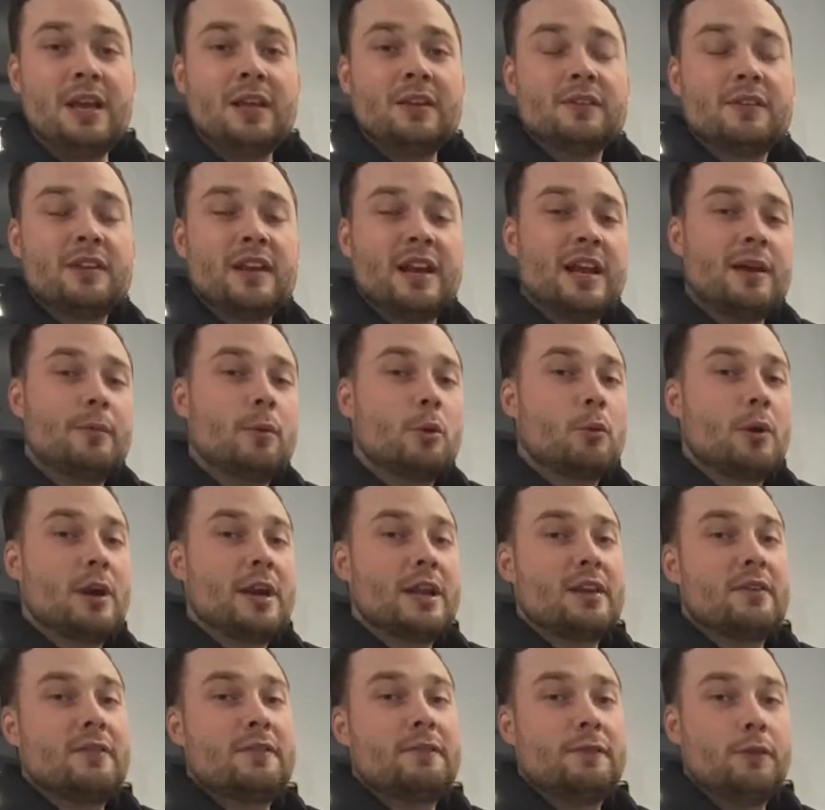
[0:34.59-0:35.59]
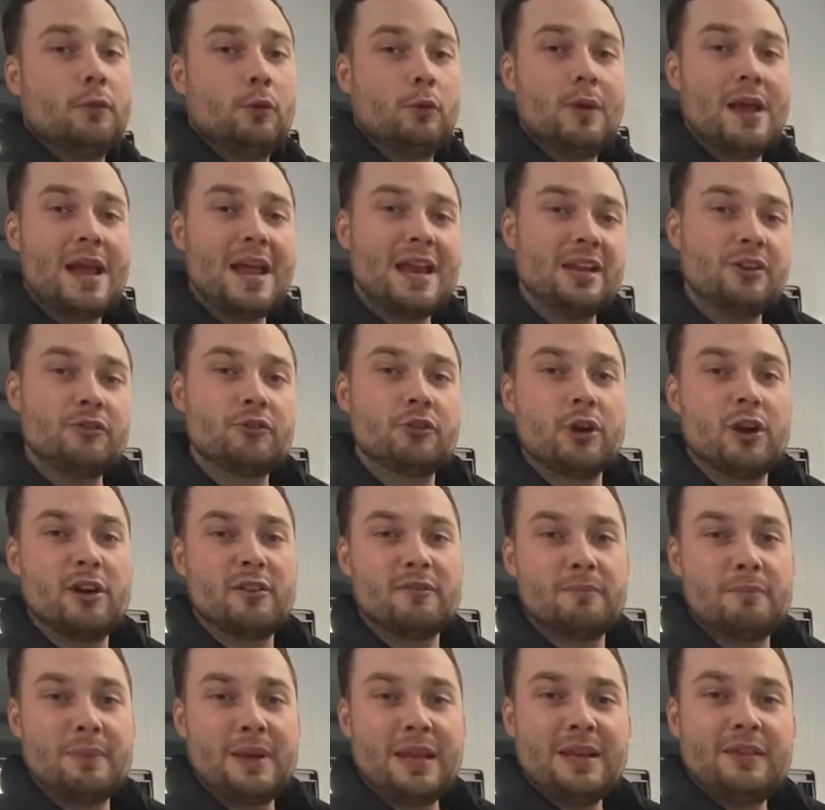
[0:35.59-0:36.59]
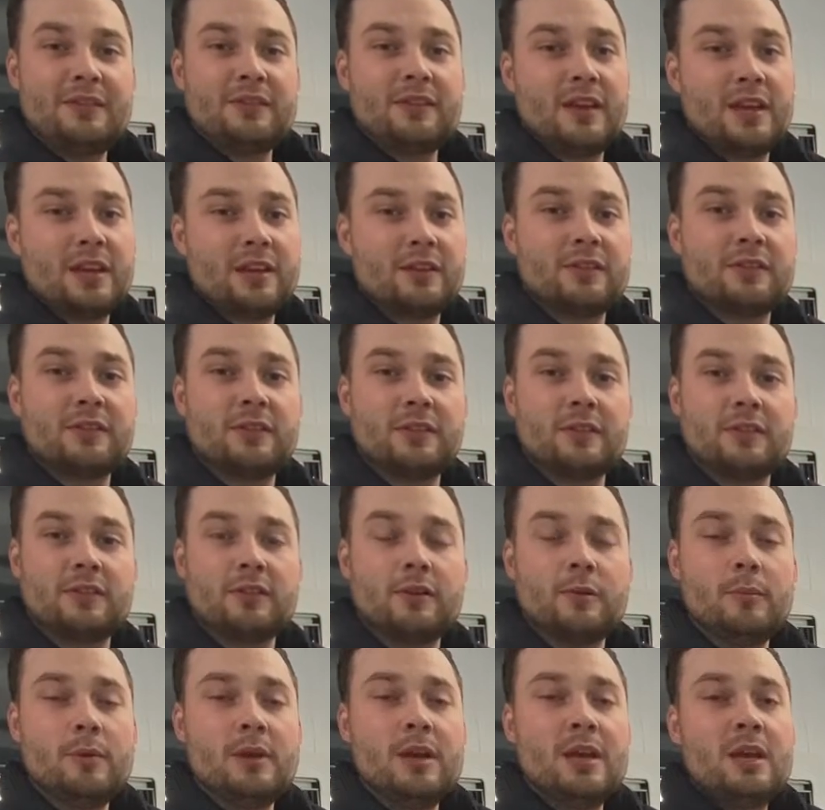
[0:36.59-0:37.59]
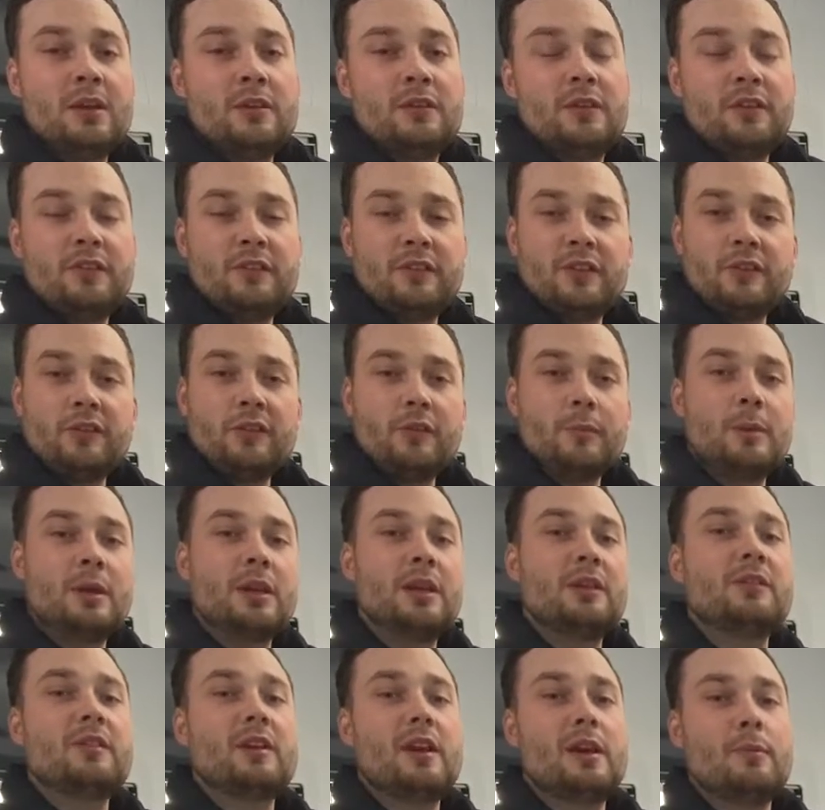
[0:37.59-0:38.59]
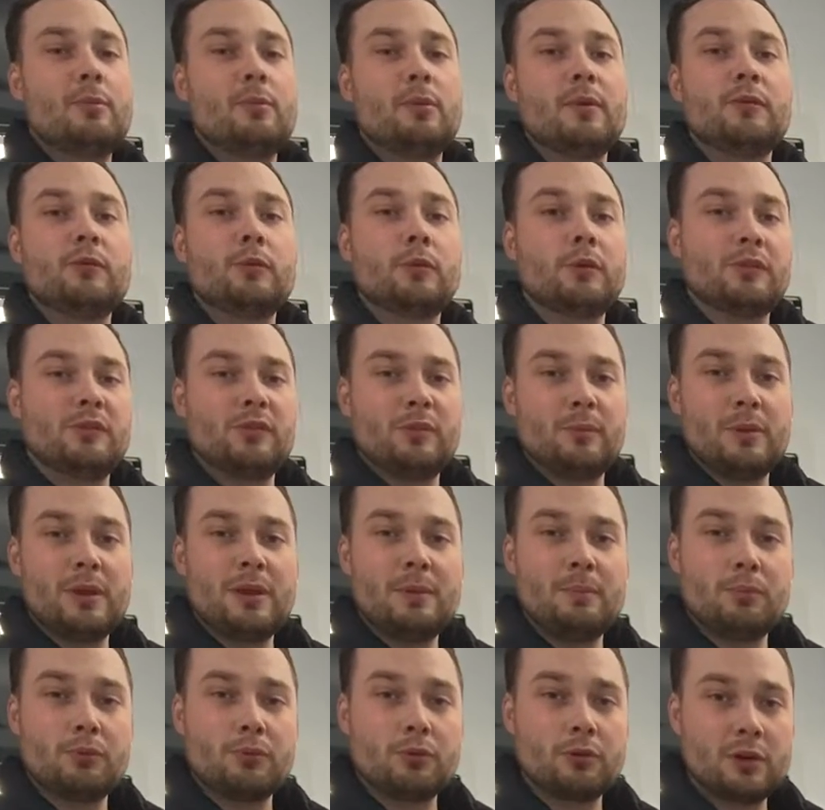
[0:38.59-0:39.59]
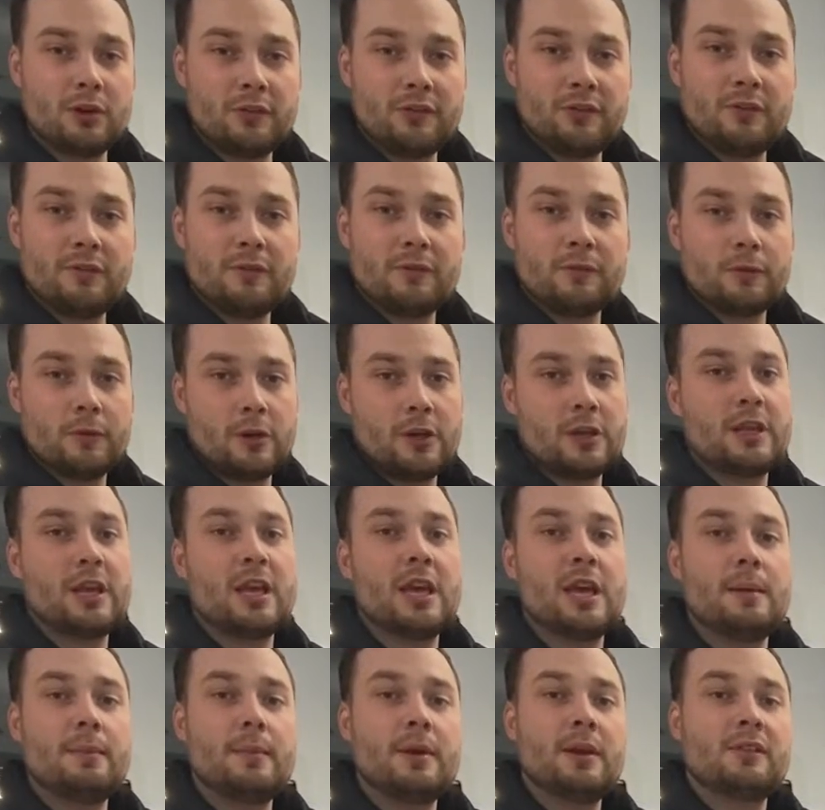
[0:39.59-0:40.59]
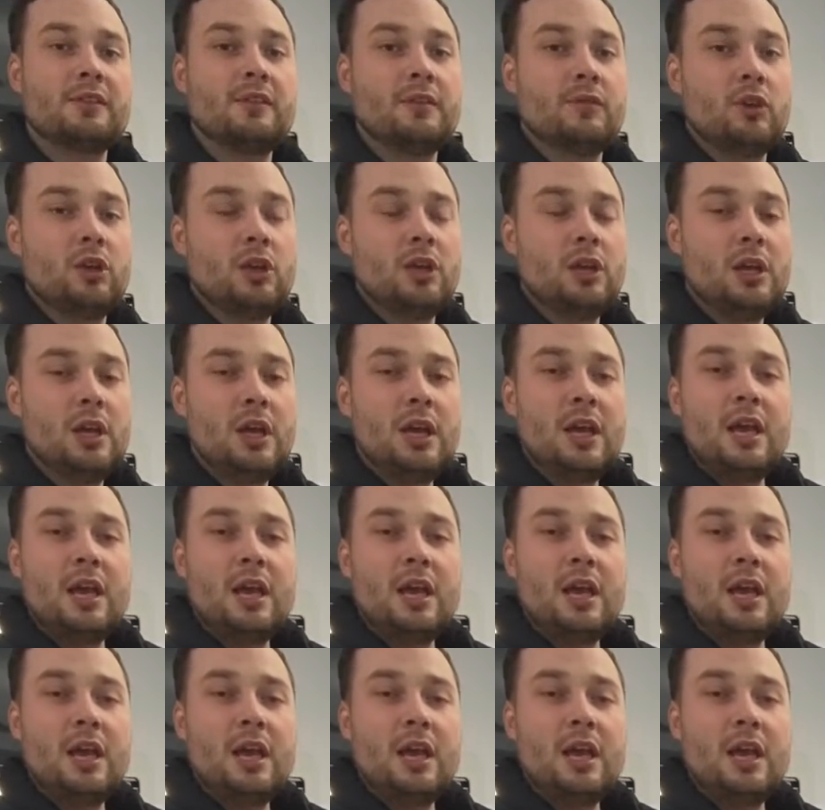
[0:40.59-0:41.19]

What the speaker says: Today we're running a full Enerdrive B-Tech system. This system here is capable of doing some impressive free camp activity.